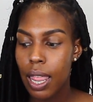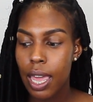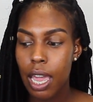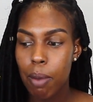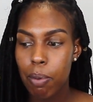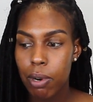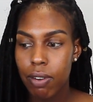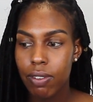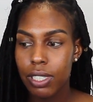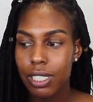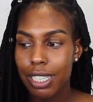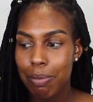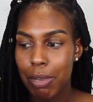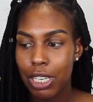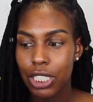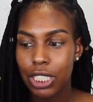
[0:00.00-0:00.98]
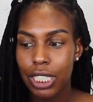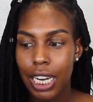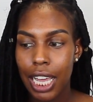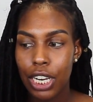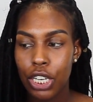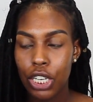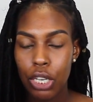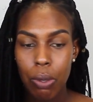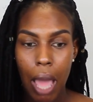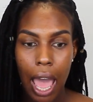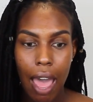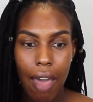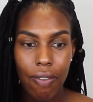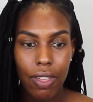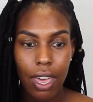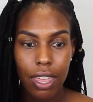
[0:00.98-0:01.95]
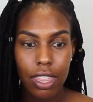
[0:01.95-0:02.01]
Like I previously mentioned, I do
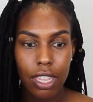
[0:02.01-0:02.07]
have the